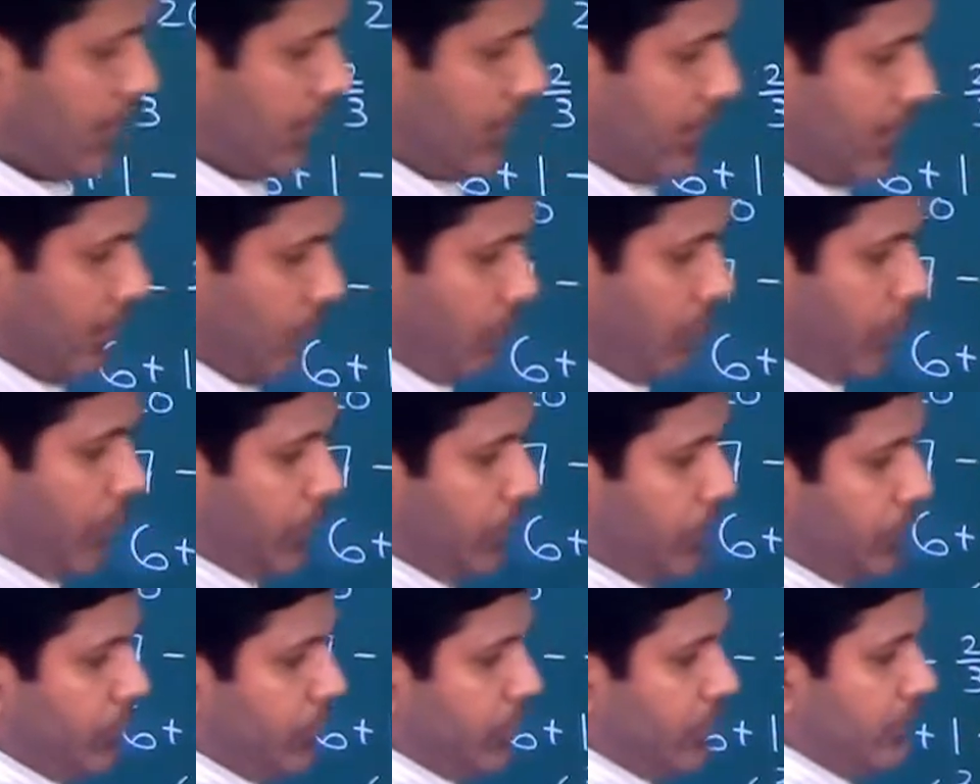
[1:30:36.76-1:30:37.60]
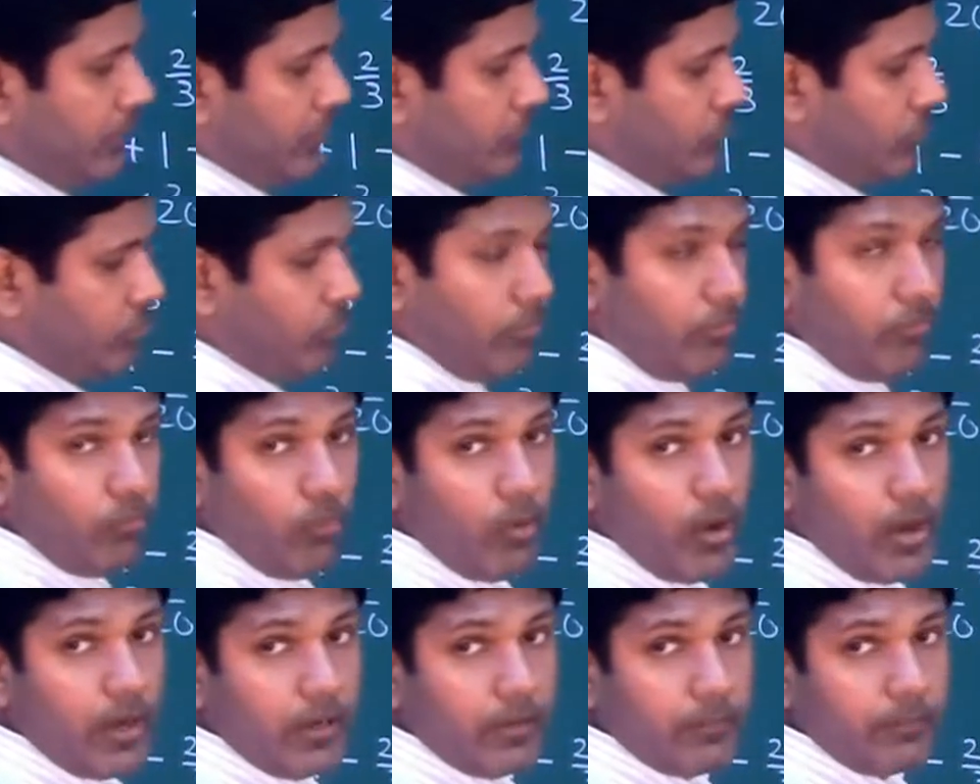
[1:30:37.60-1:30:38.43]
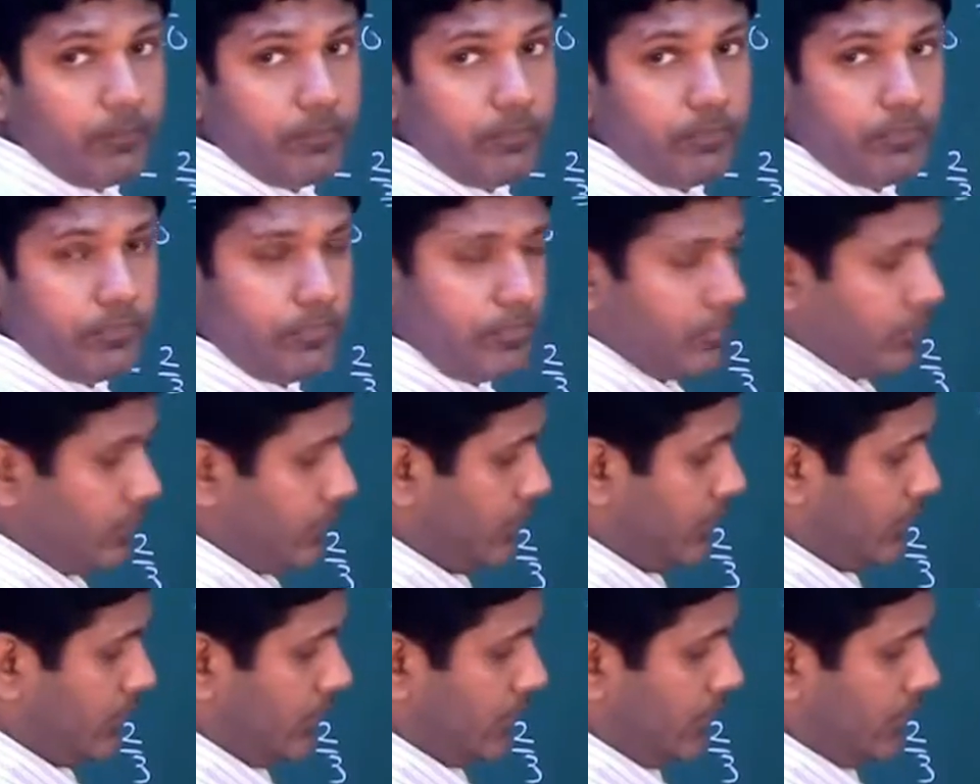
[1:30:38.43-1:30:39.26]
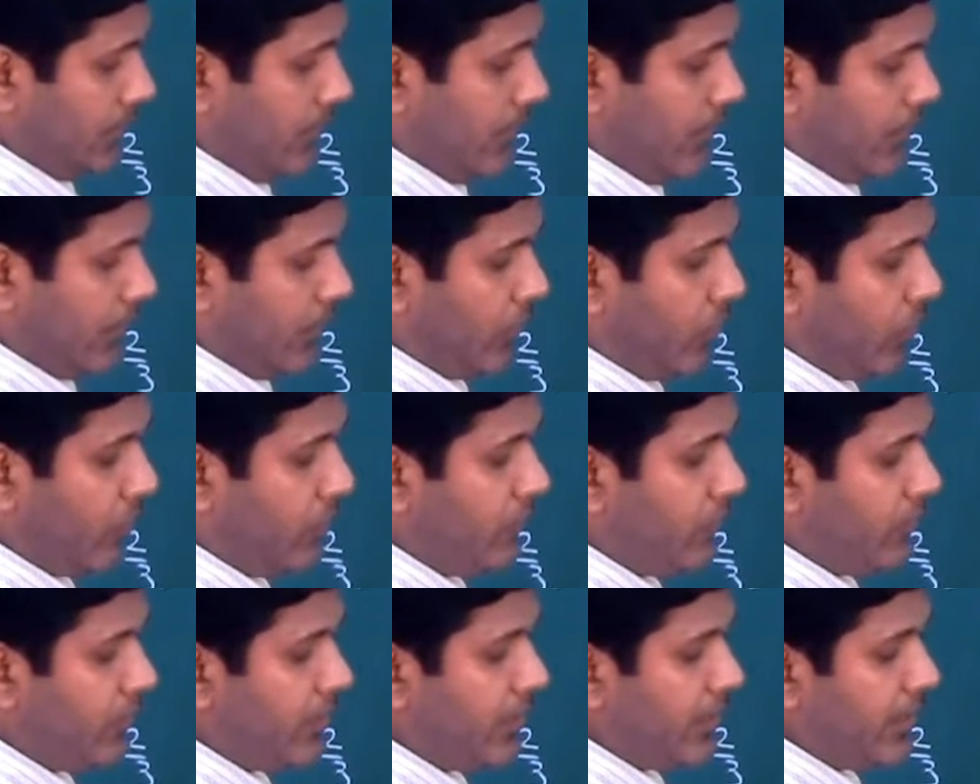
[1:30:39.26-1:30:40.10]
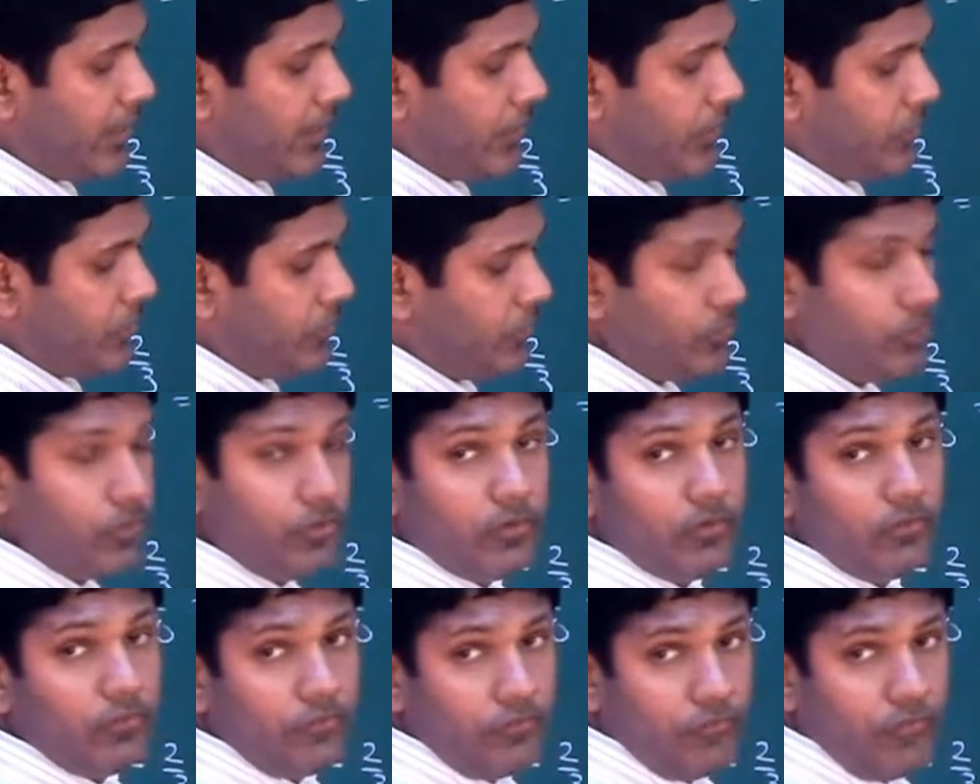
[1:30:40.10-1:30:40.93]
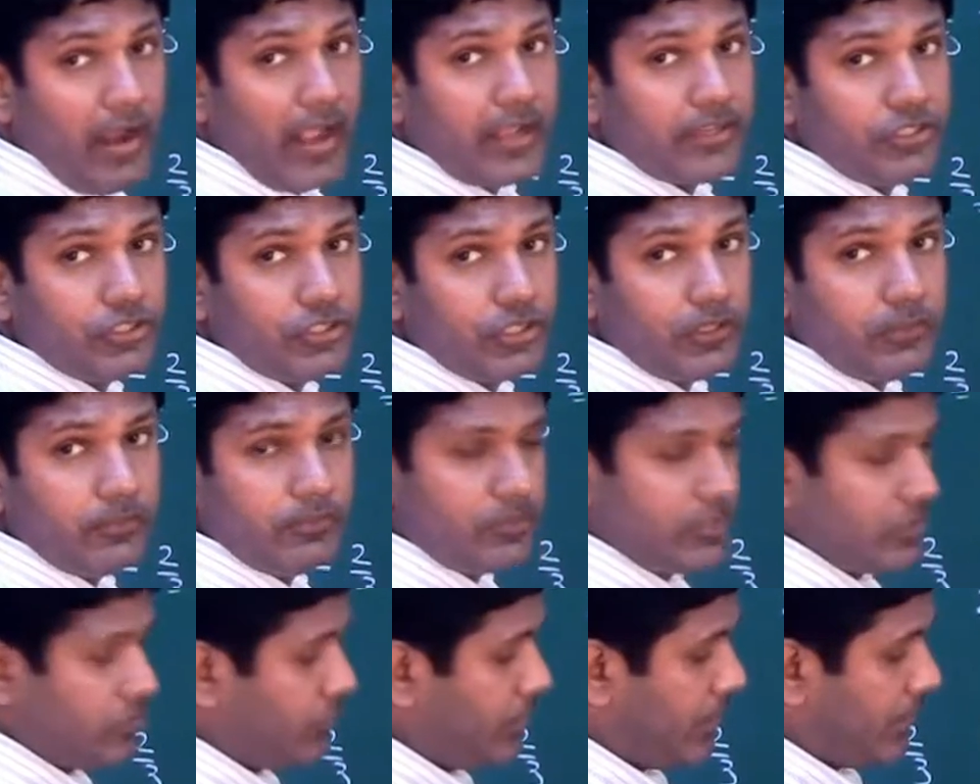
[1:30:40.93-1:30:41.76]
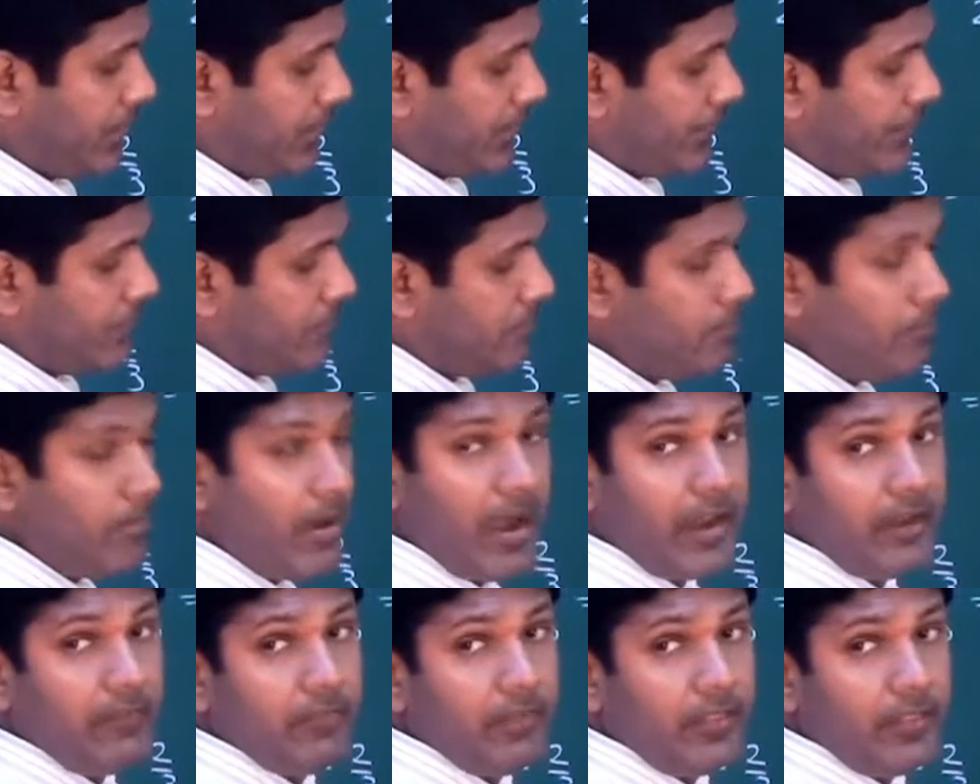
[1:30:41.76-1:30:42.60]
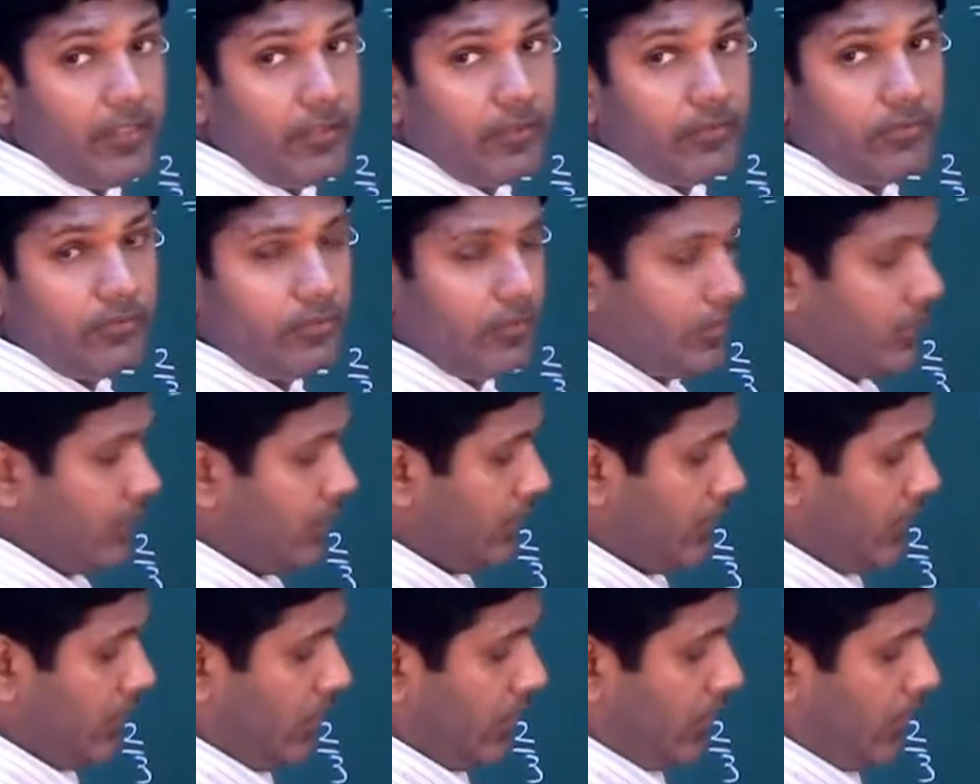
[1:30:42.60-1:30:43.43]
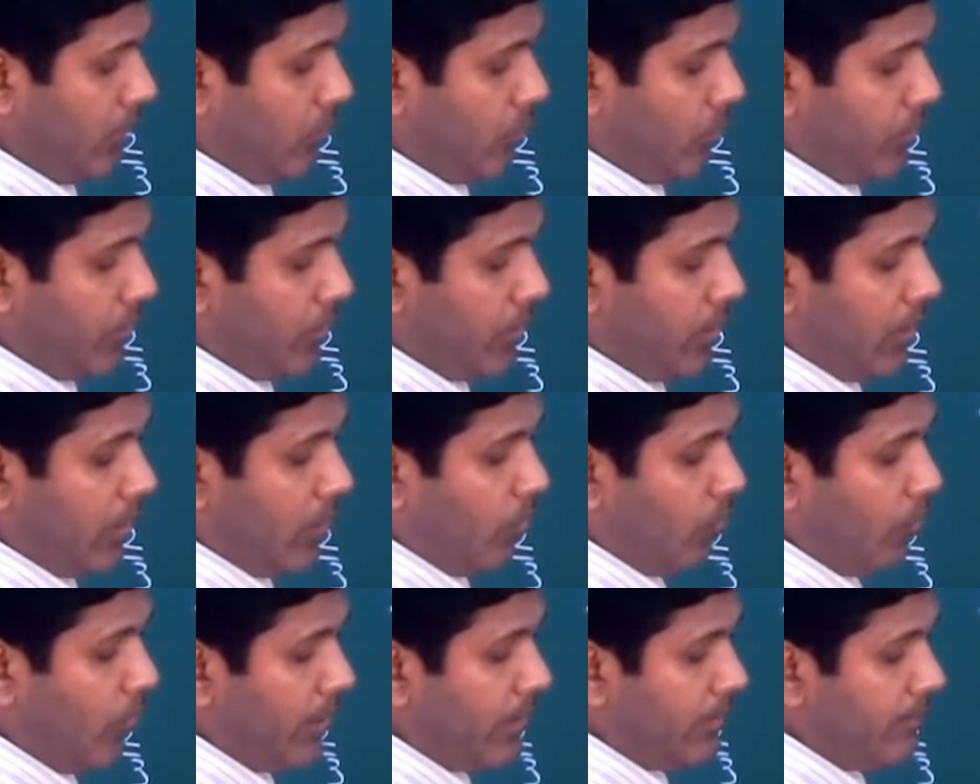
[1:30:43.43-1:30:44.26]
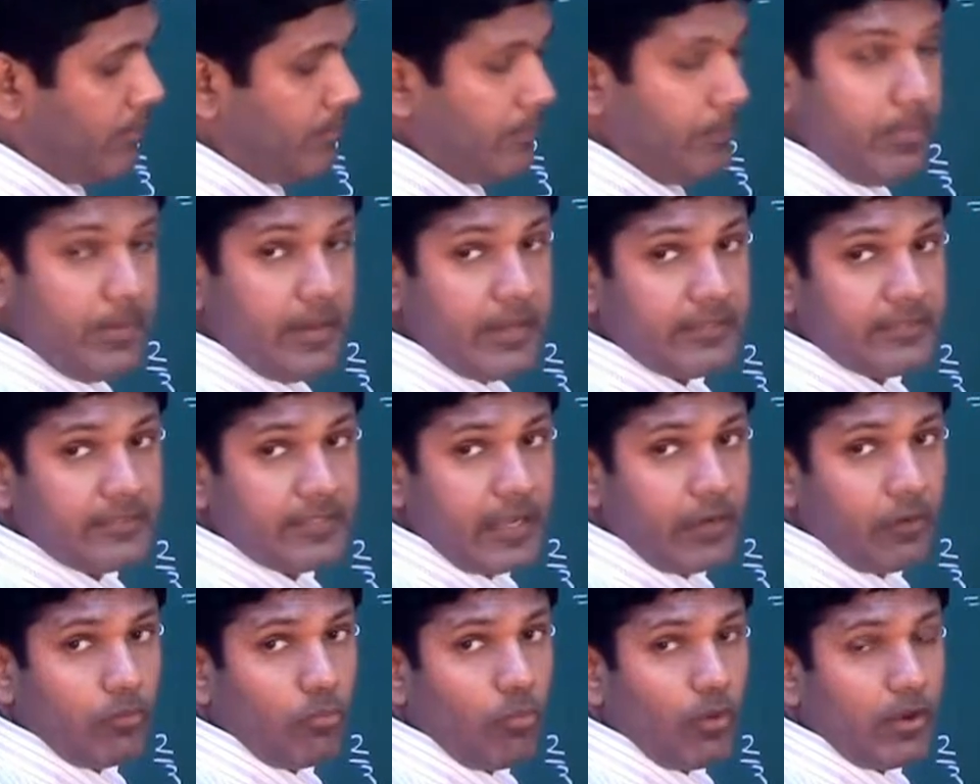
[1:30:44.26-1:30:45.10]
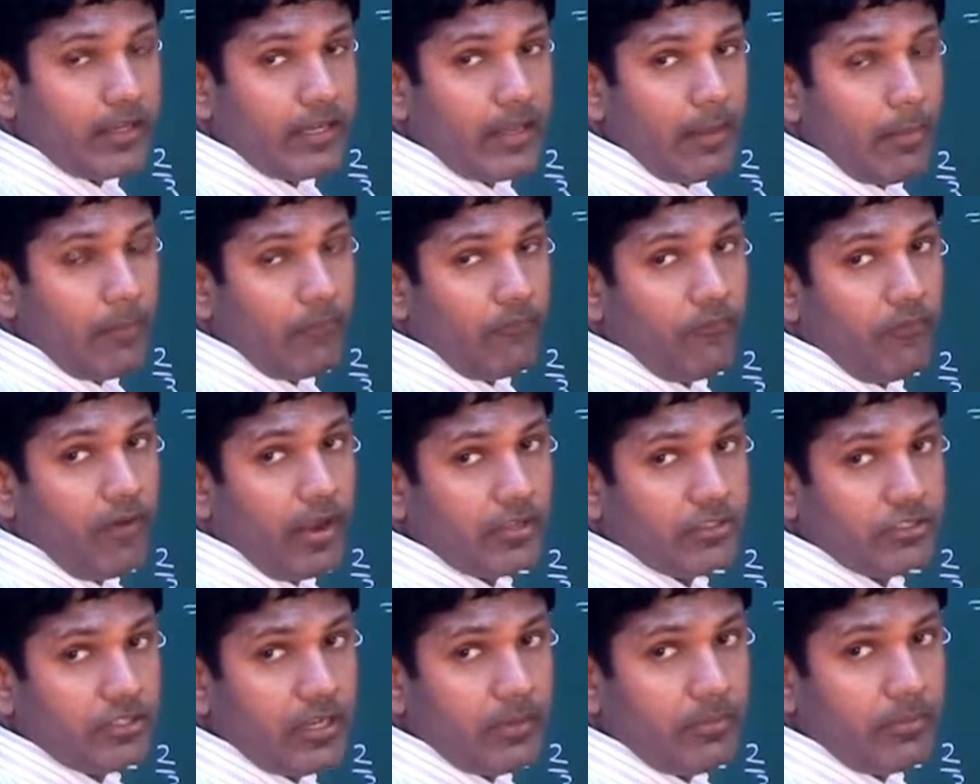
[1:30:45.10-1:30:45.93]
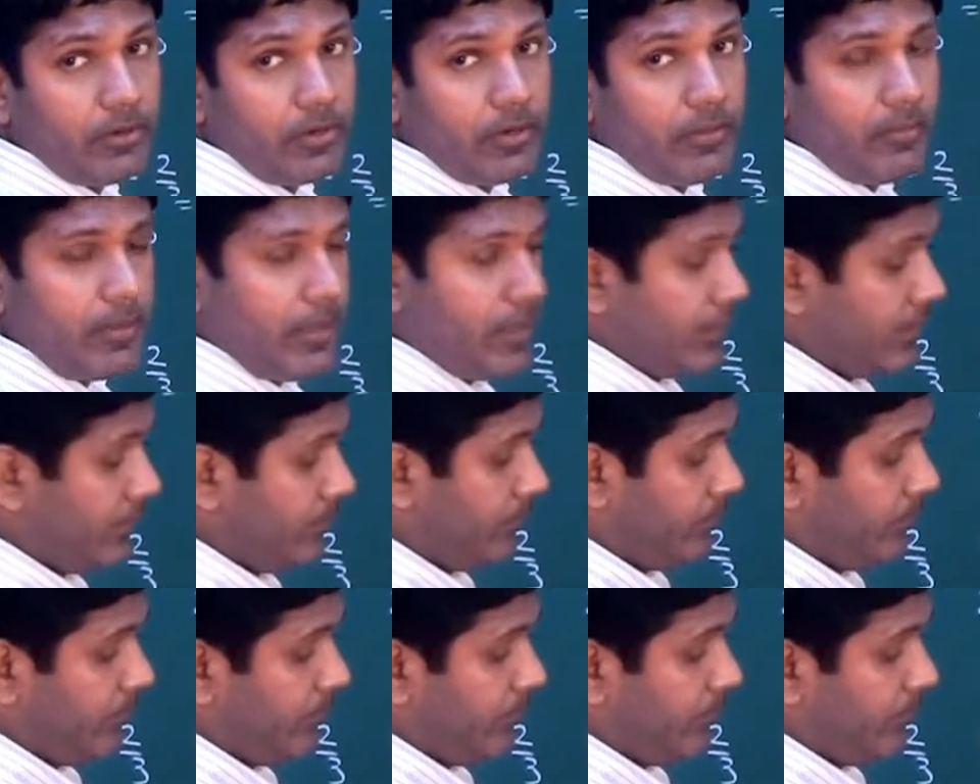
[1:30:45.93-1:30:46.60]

Now, what do I do to this 1? I convert that into fraction, such a way I can combine with this. Now, what decide what type of fraction I'm going to make?